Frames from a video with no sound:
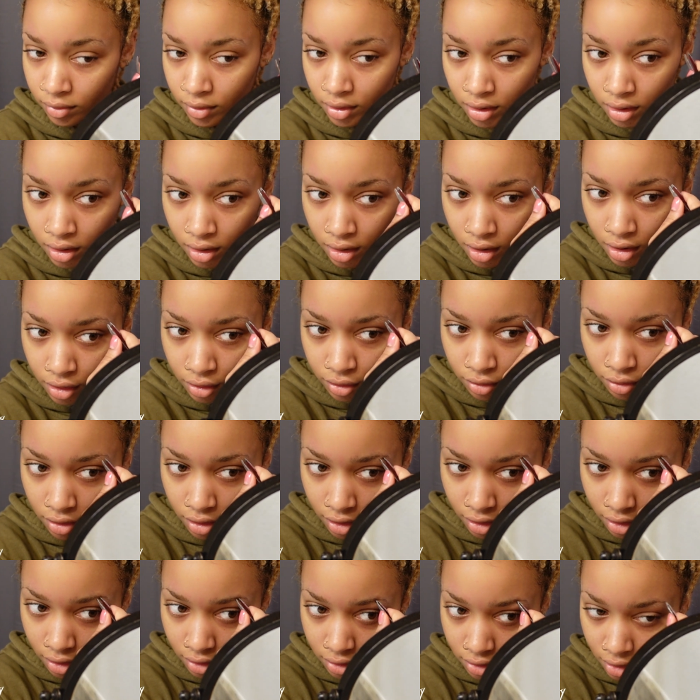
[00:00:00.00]
And then I'll do the
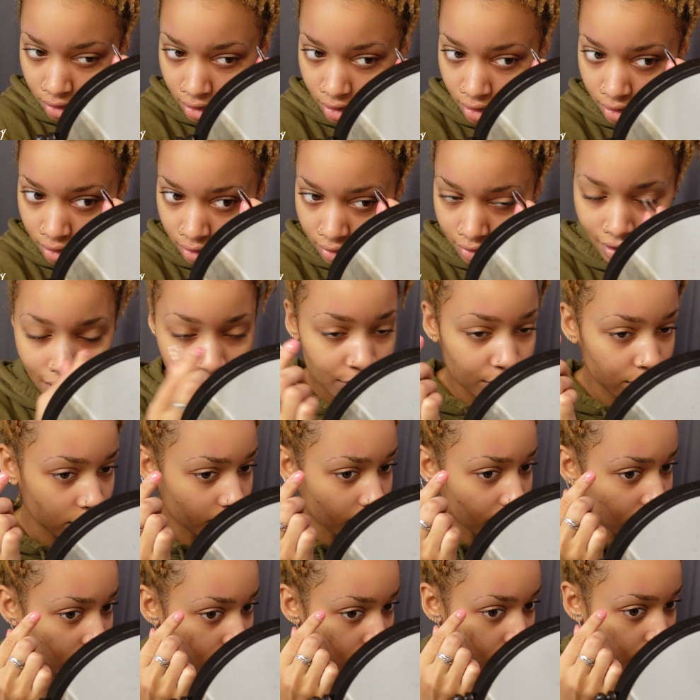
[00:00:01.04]
other side. That was
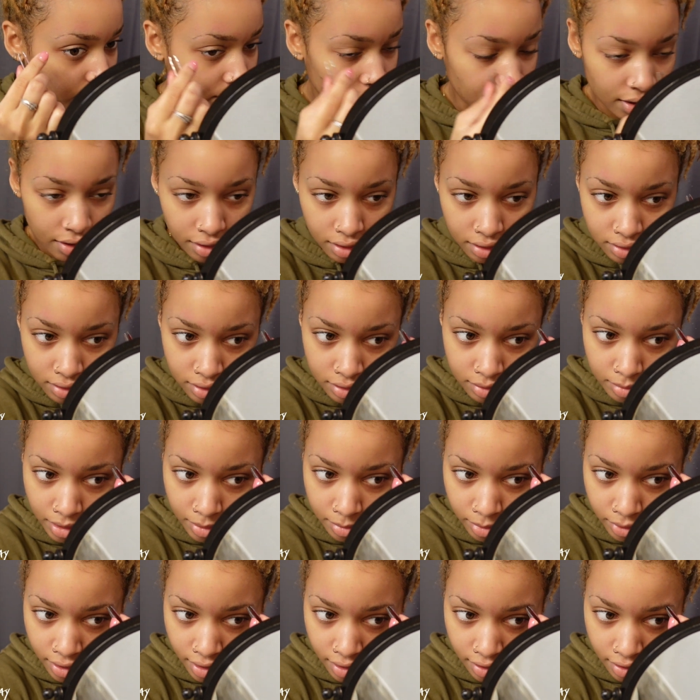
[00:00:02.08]
my good brow. This is my
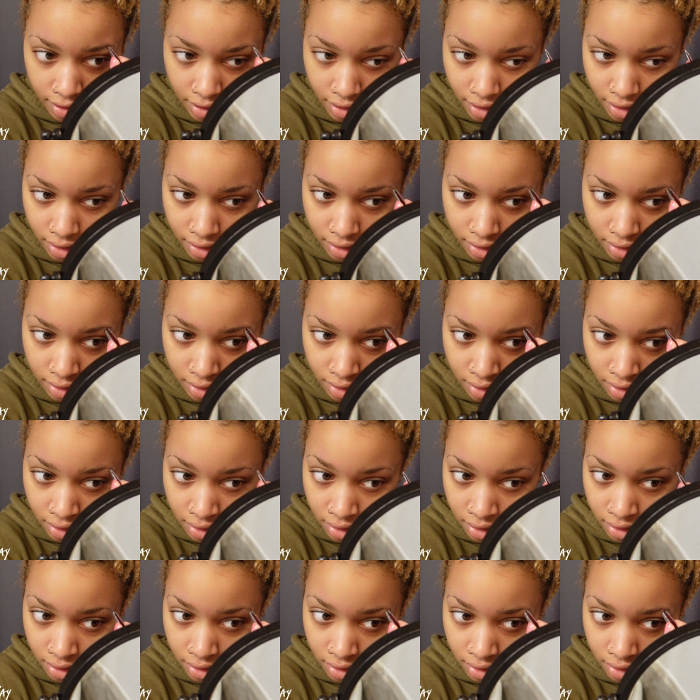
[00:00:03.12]
brow that
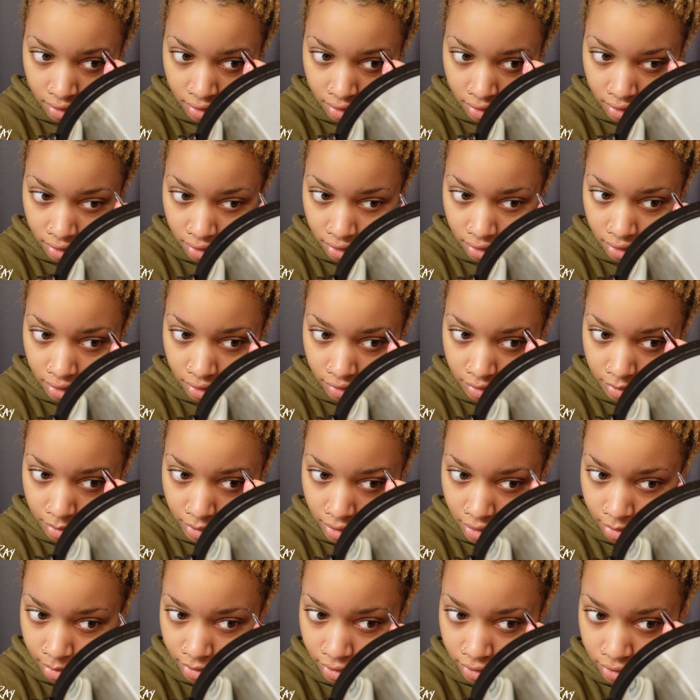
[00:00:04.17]
gives me
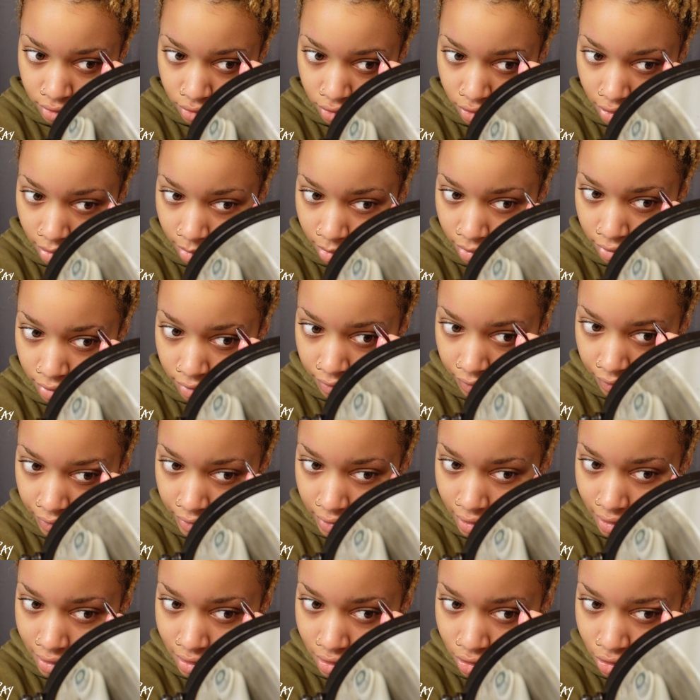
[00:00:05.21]
the most trouble.
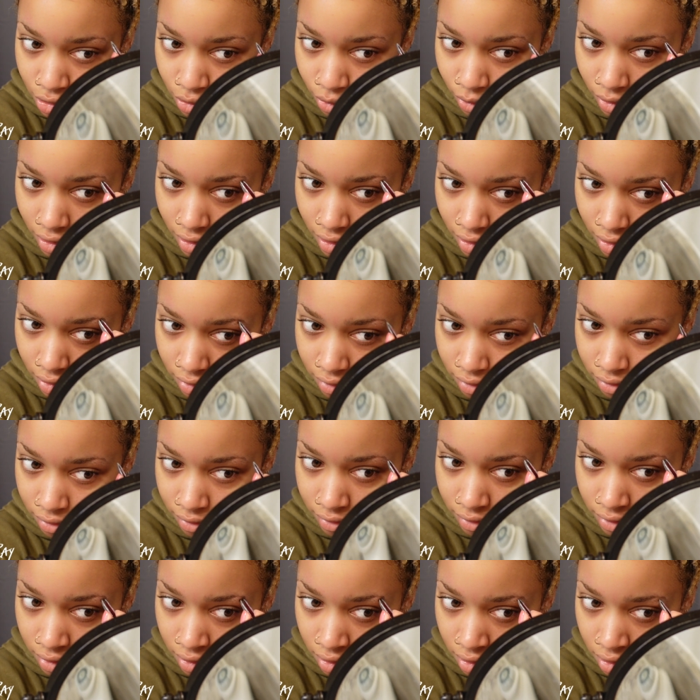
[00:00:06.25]
It's shorter
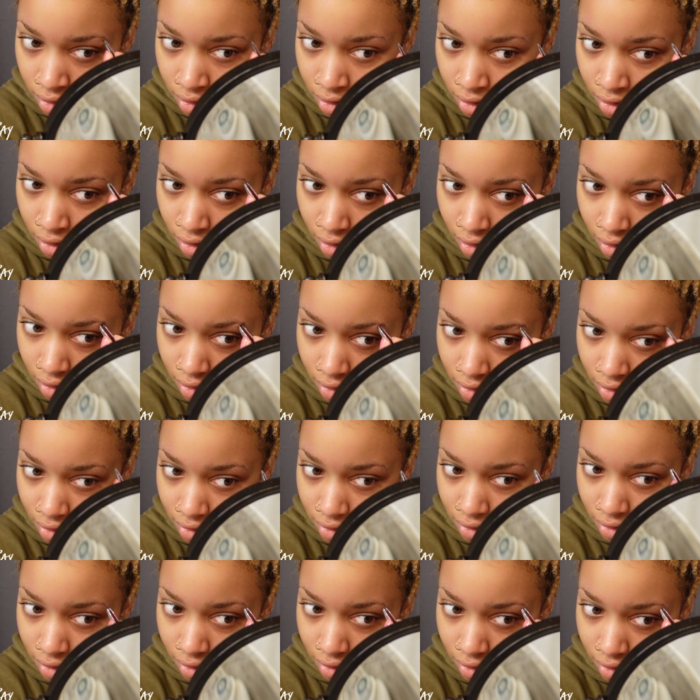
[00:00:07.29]
and it
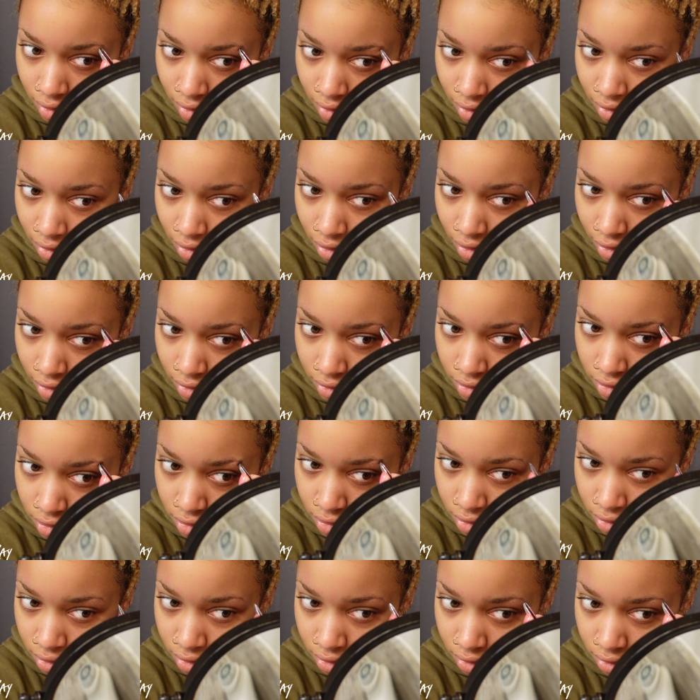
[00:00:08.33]
doesn't
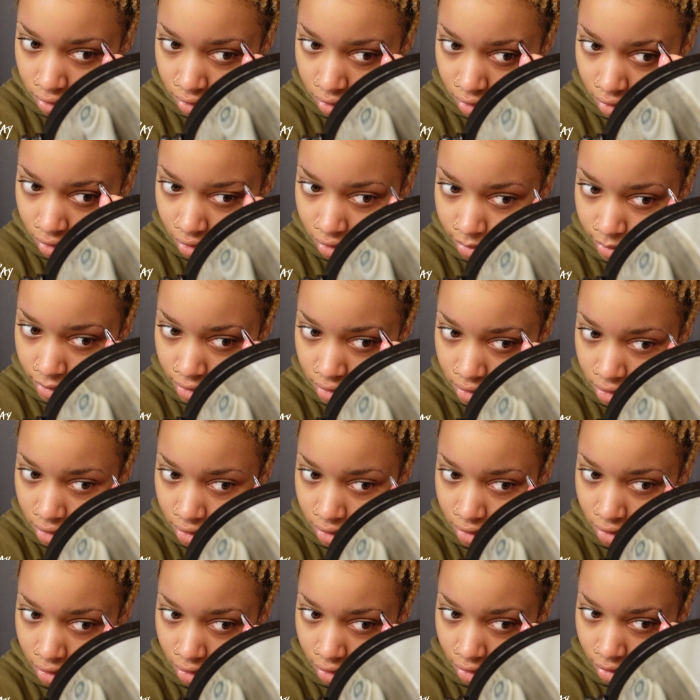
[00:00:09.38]
arch as much
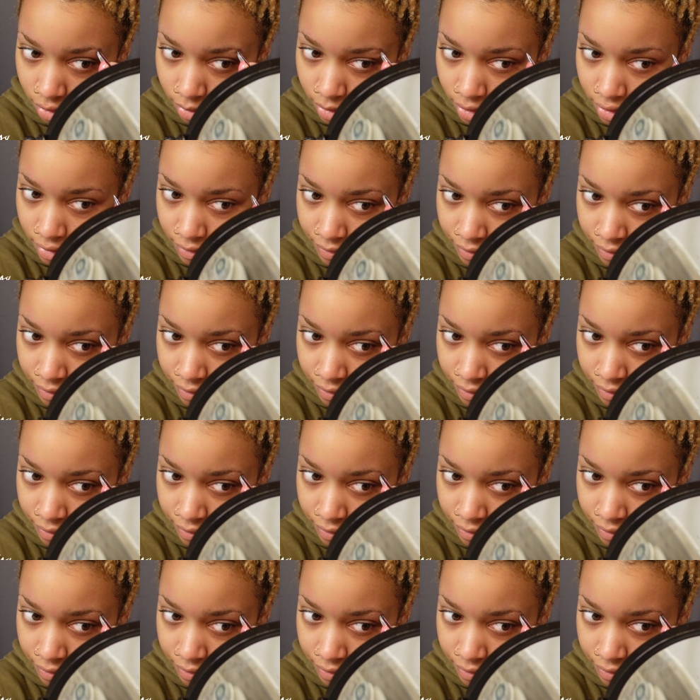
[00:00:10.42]
as the other one.